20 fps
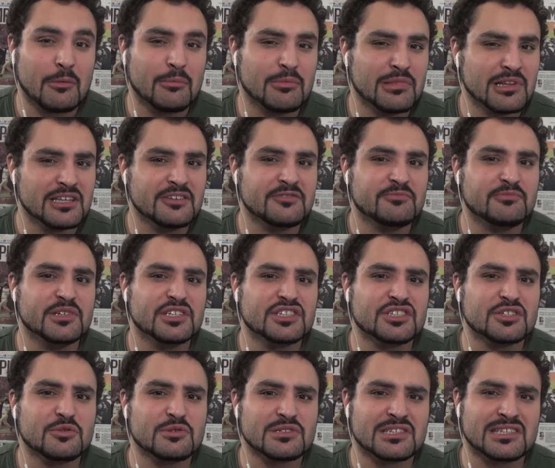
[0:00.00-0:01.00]
I believe
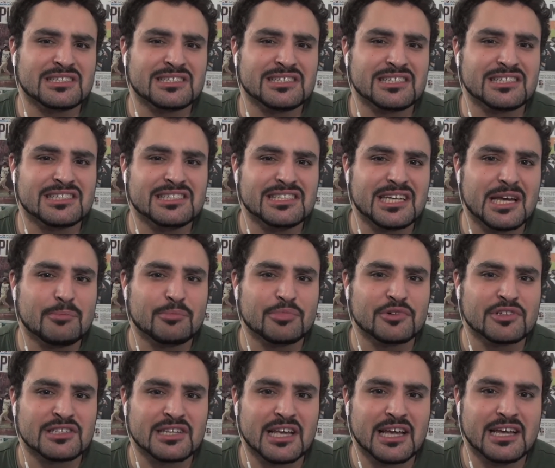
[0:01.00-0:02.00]
Biggio was at
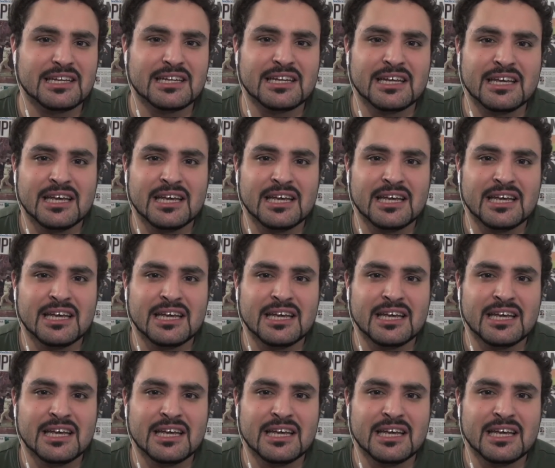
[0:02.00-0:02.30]
68%